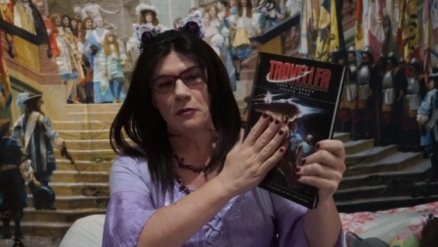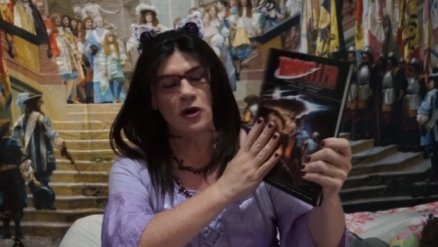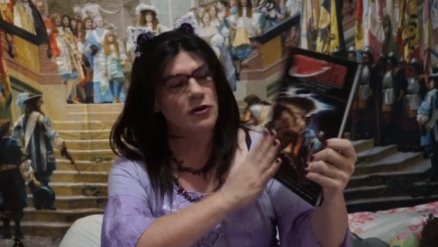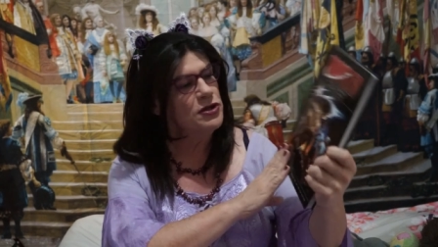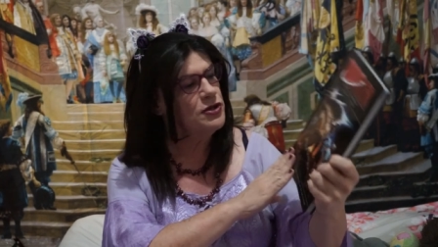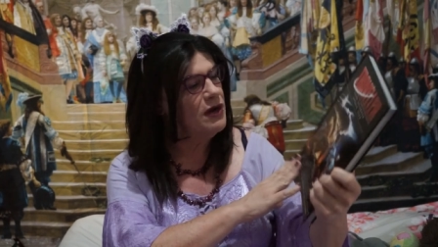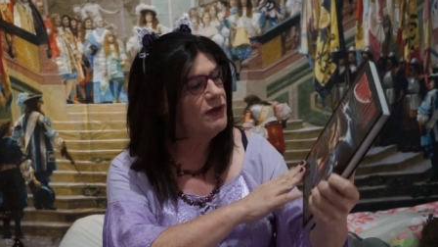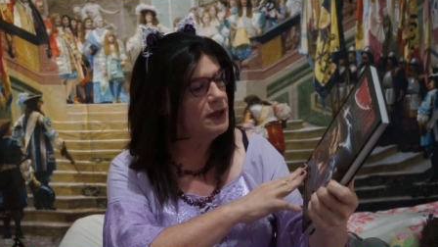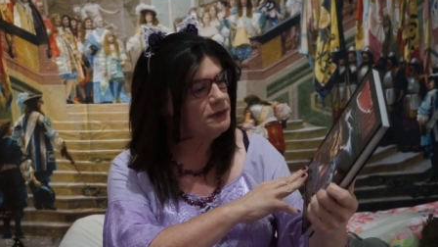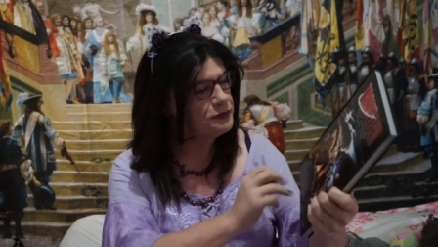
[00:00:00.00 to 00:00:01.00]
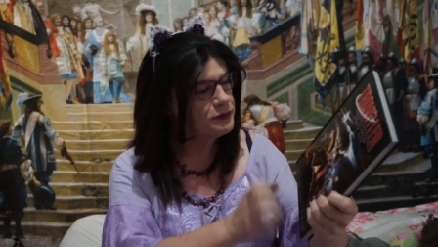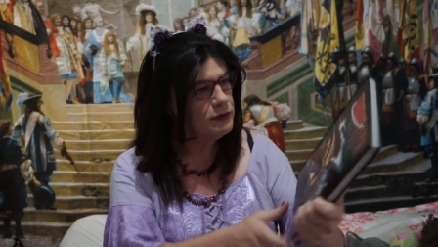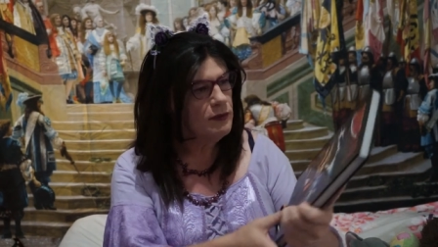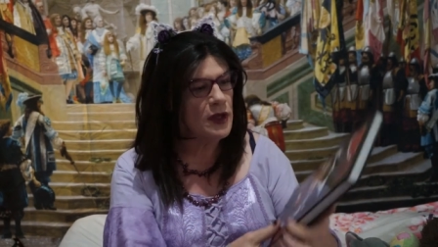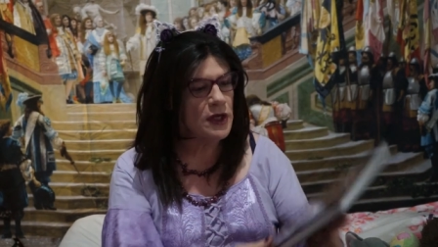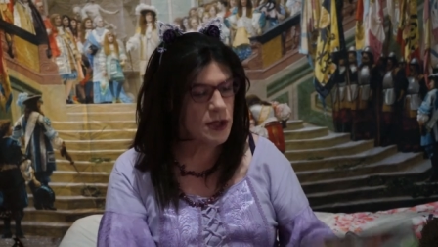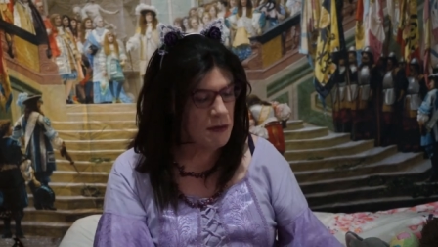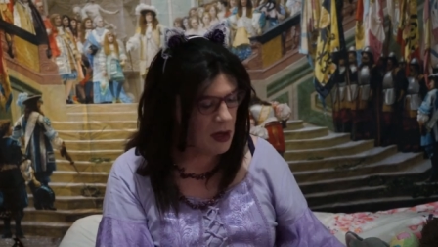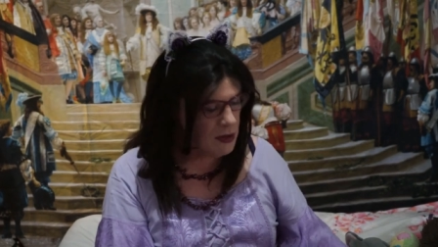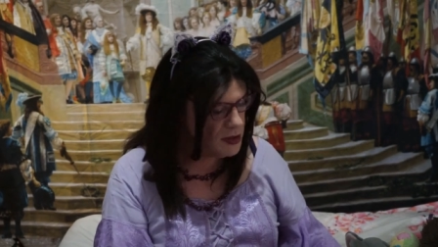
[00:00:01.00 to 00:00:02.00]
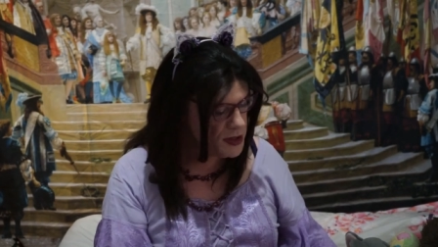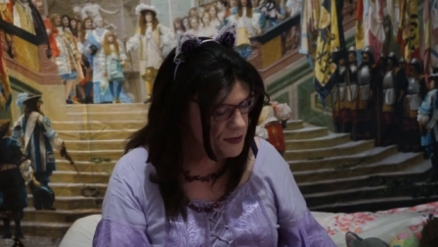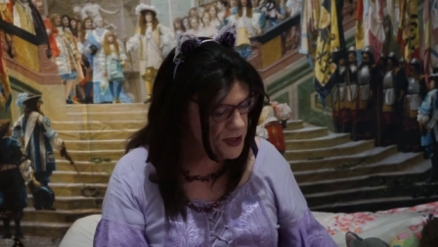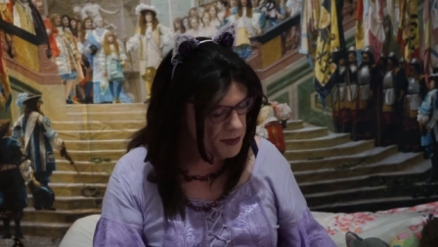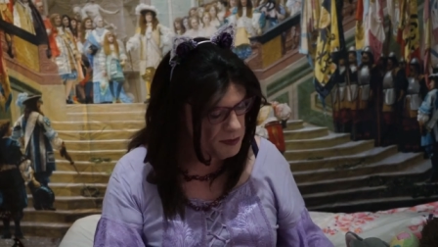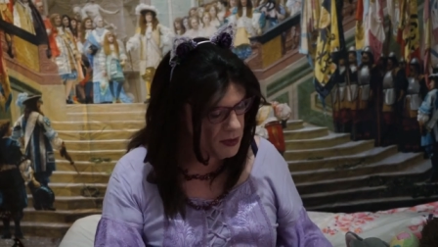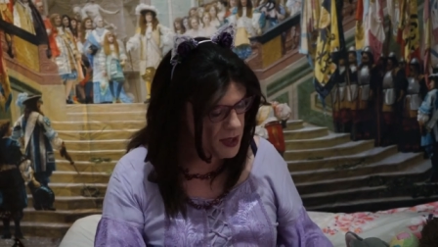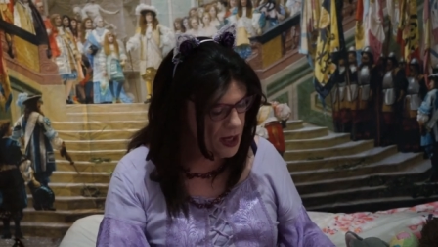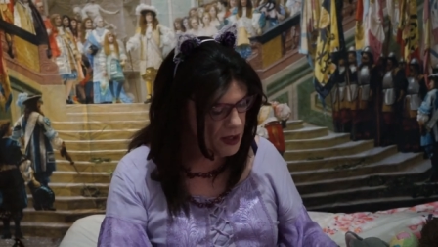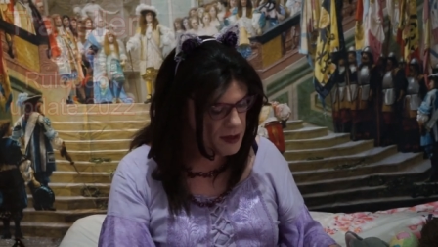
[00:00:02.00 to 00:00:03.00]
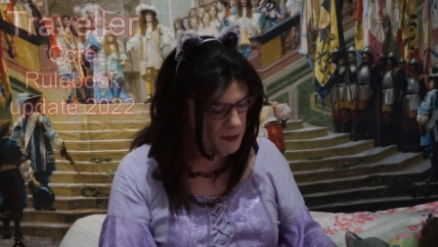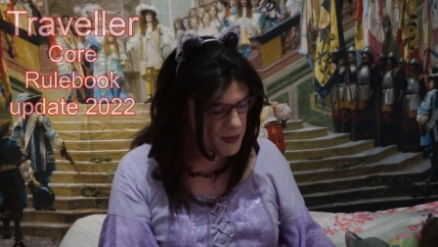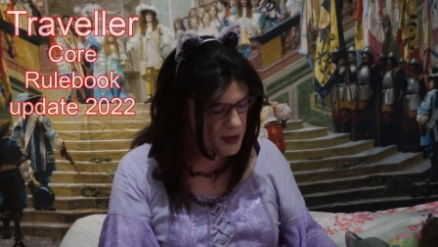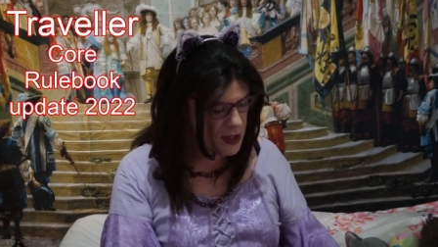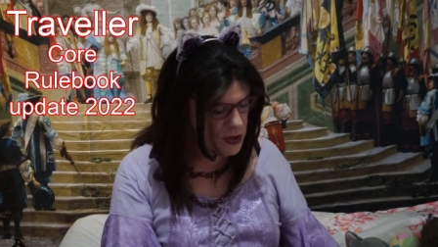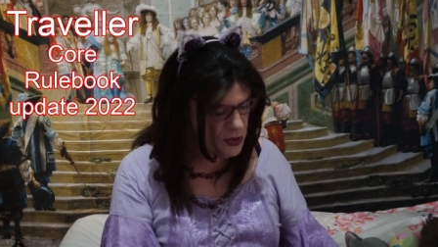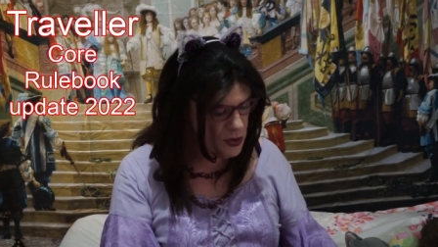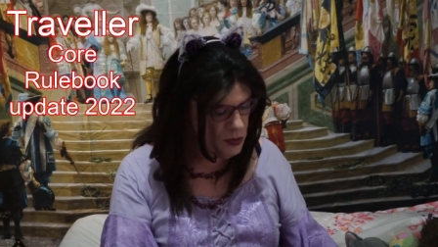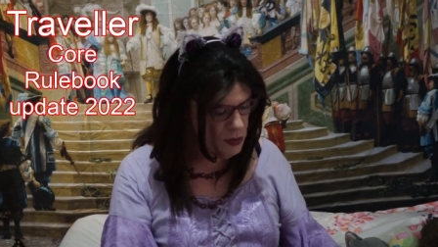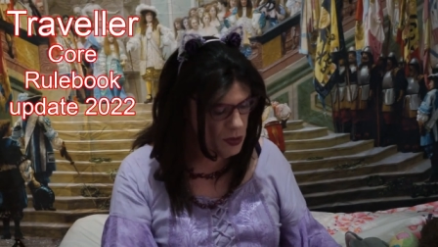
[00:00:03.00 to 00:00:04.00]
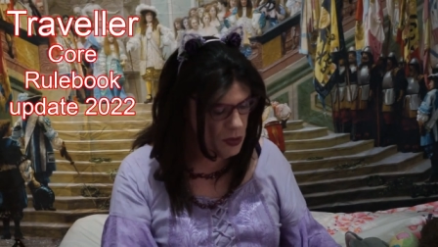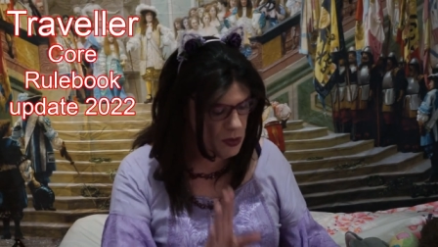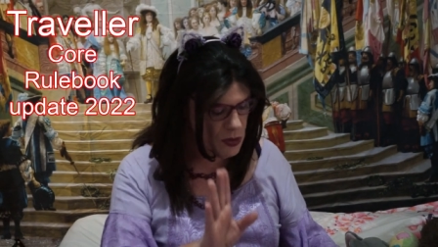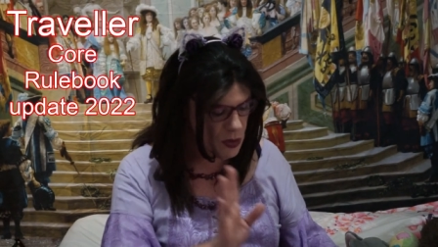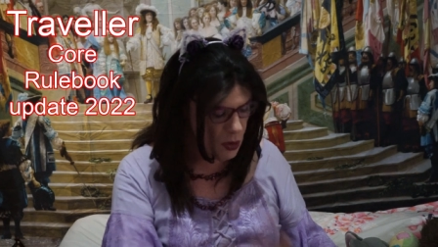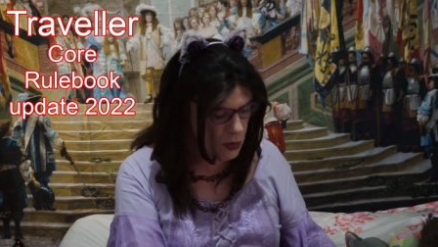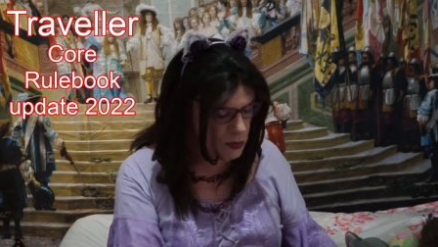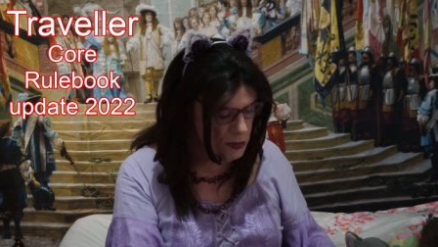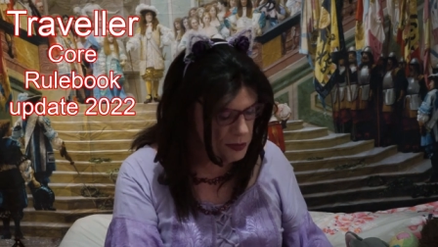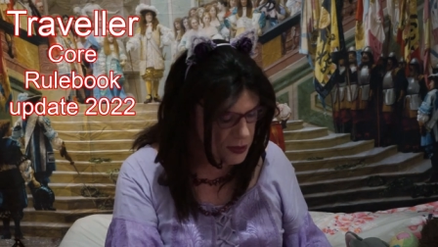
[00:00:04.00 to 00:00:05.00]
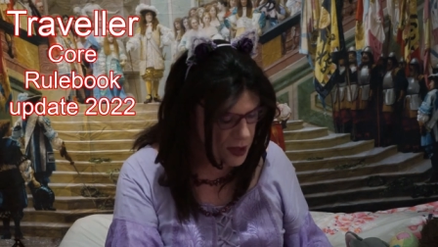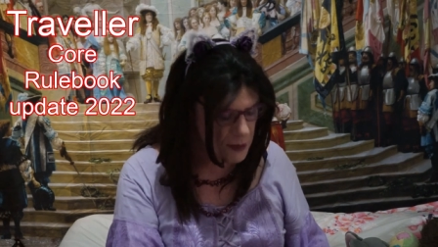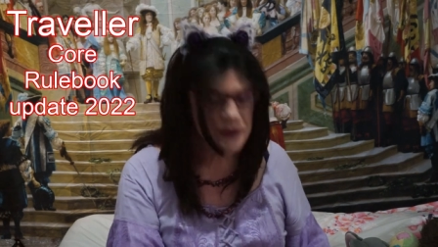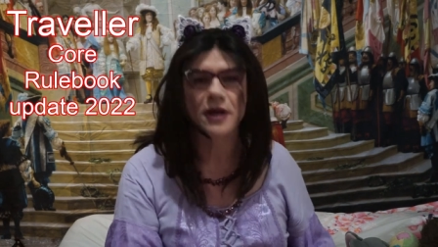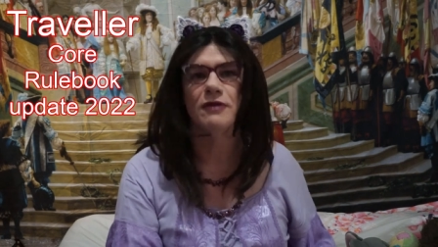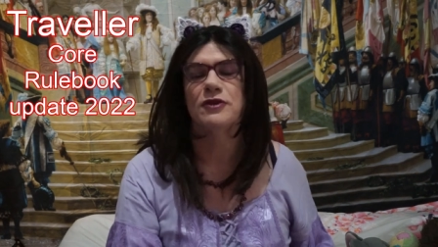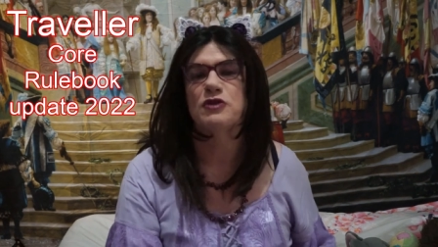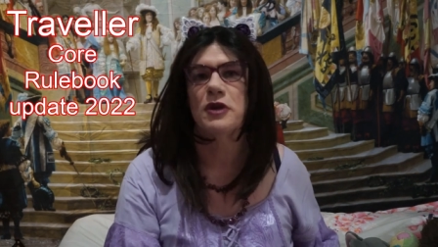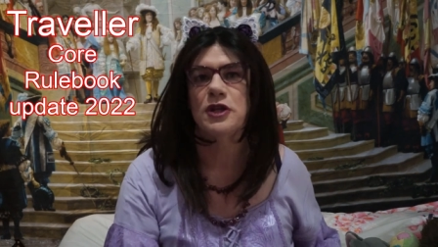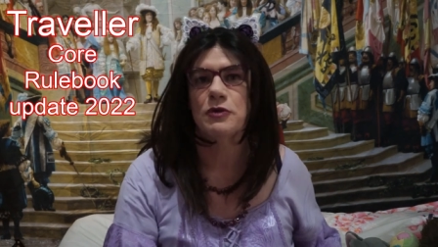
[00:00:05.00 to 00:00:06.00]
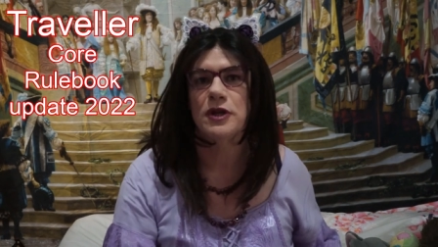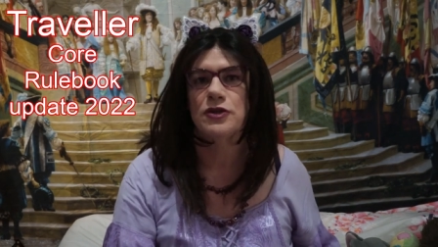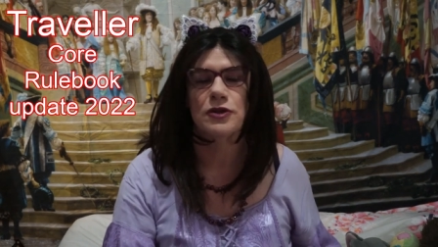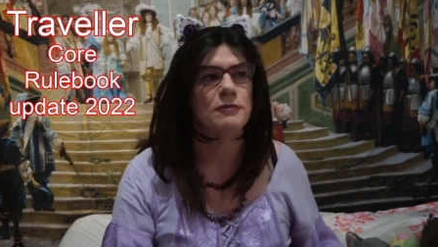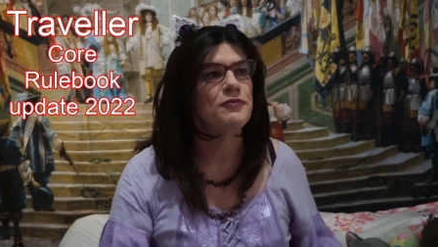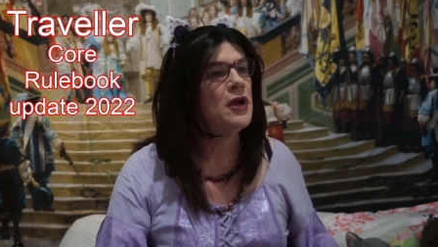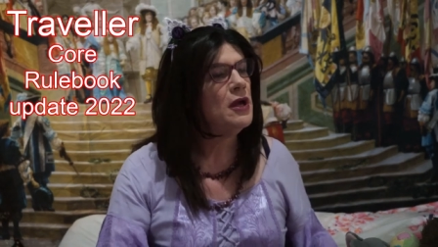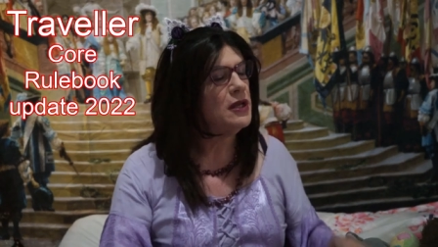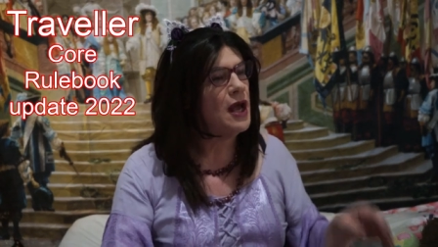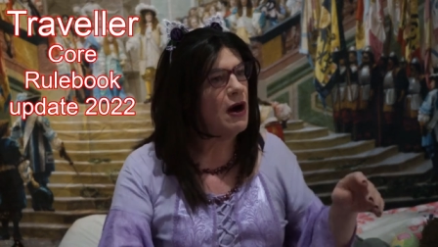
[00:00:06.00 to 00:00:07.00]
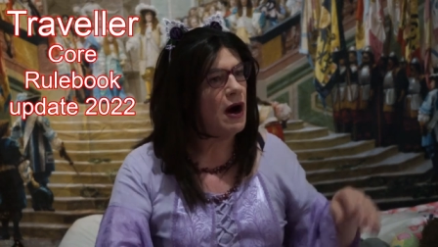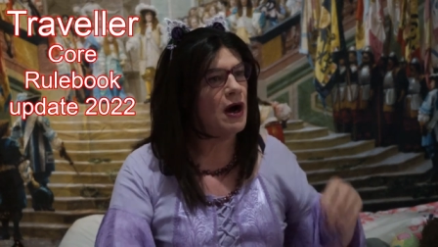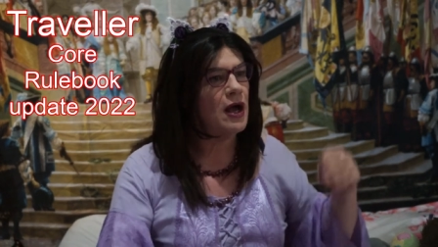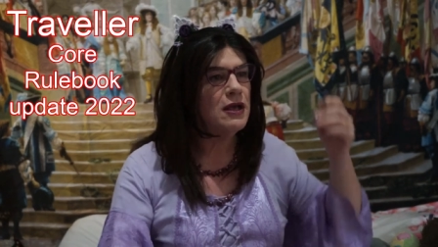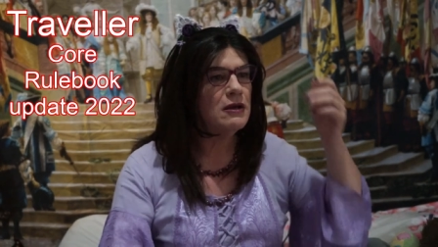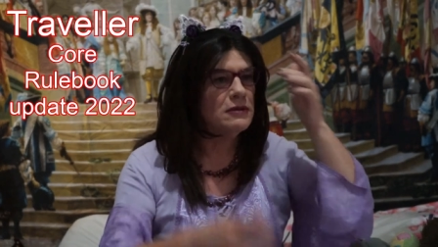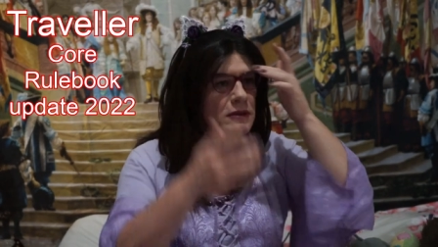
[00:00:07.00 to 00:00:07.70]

Mongoose Traveller. So Mongoose have just brought out their new core rulebook update for 2022. Now, I